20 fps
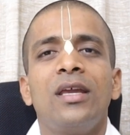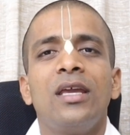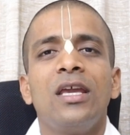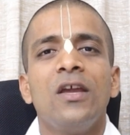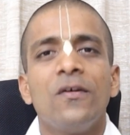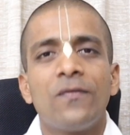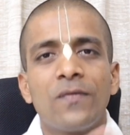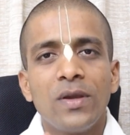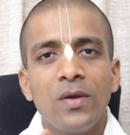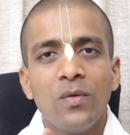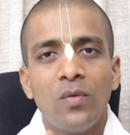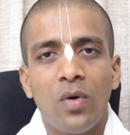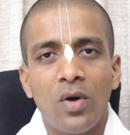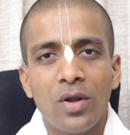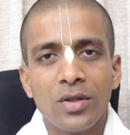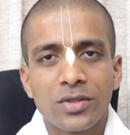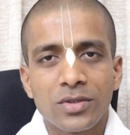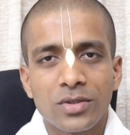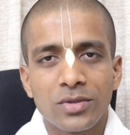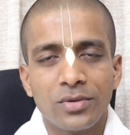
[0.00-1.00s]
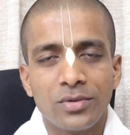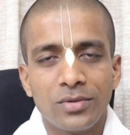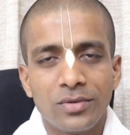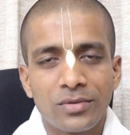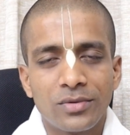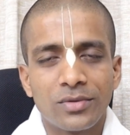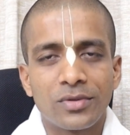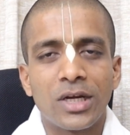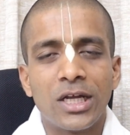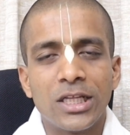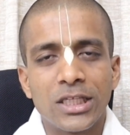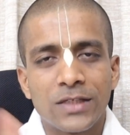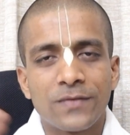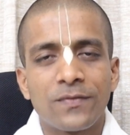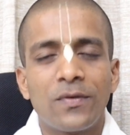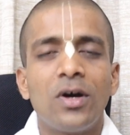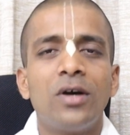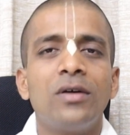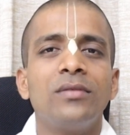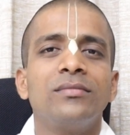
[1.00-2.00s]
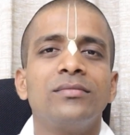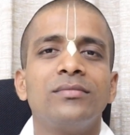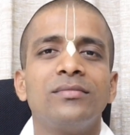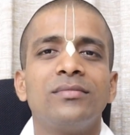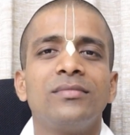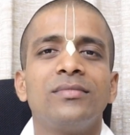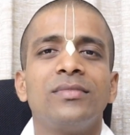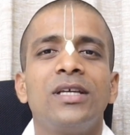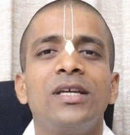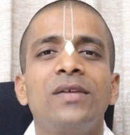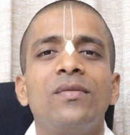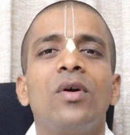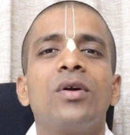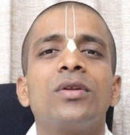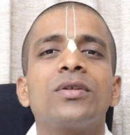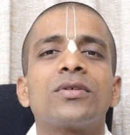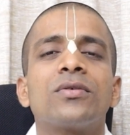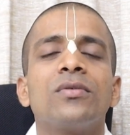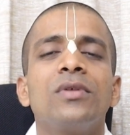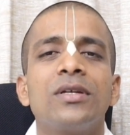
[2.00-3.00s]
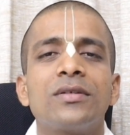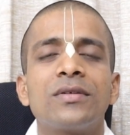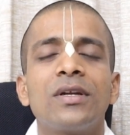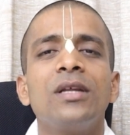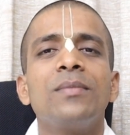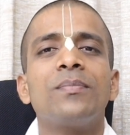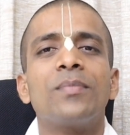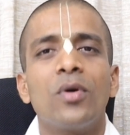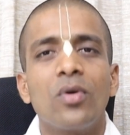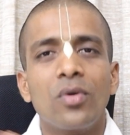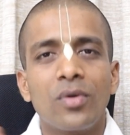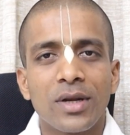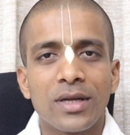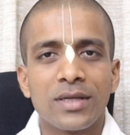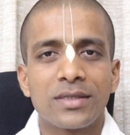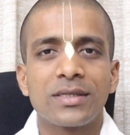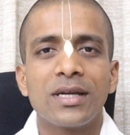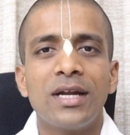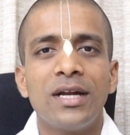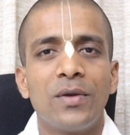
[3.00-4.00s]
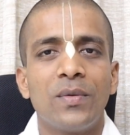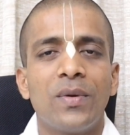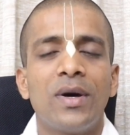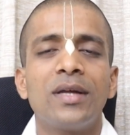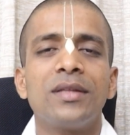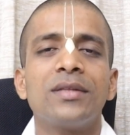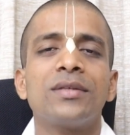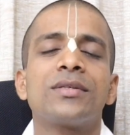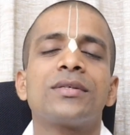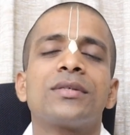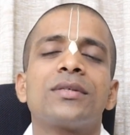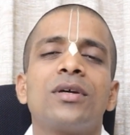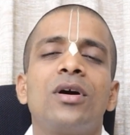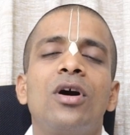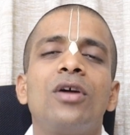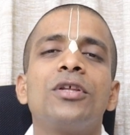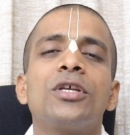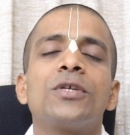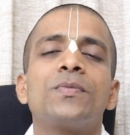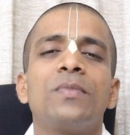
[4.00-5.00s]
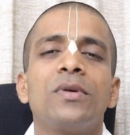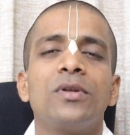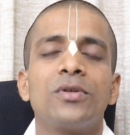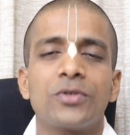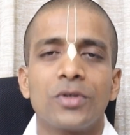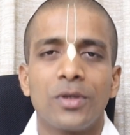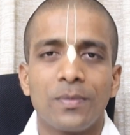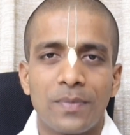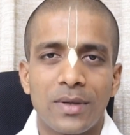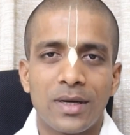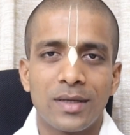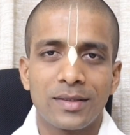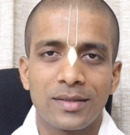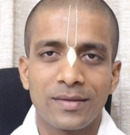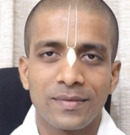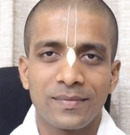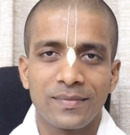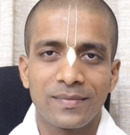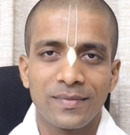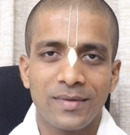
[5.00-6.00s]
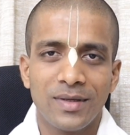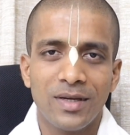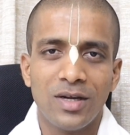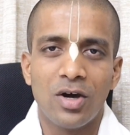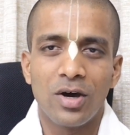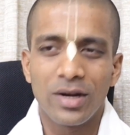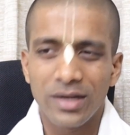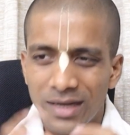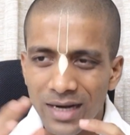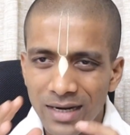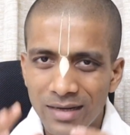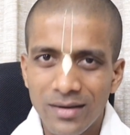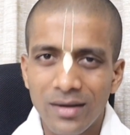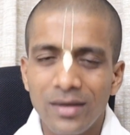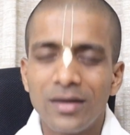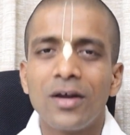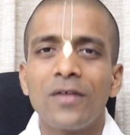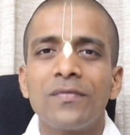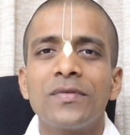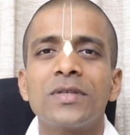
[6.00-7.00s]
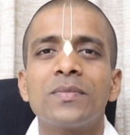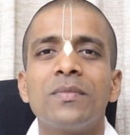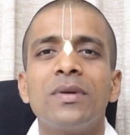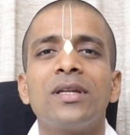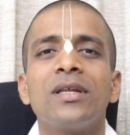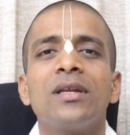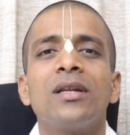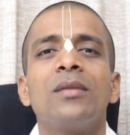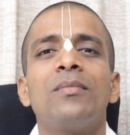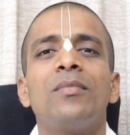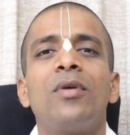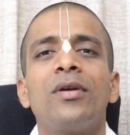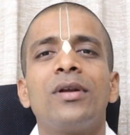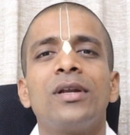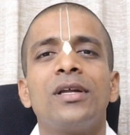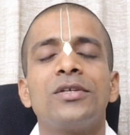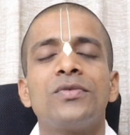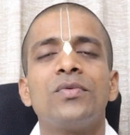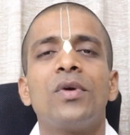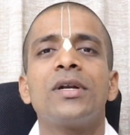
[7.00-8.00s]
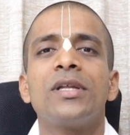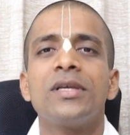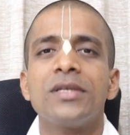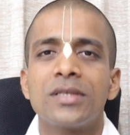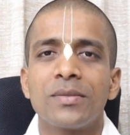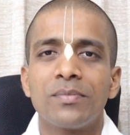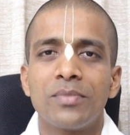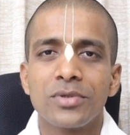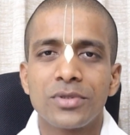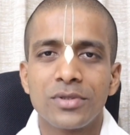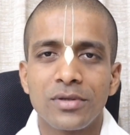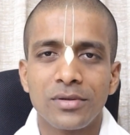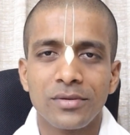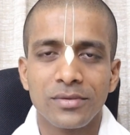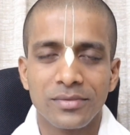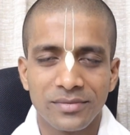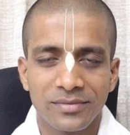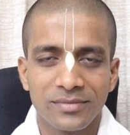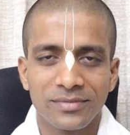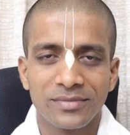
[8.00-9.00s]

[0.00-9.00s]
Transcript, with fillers: if he wants to transform, he wants to literally progress, advance on the spiritual path or get rid of this material bondage, what he is supposed to do?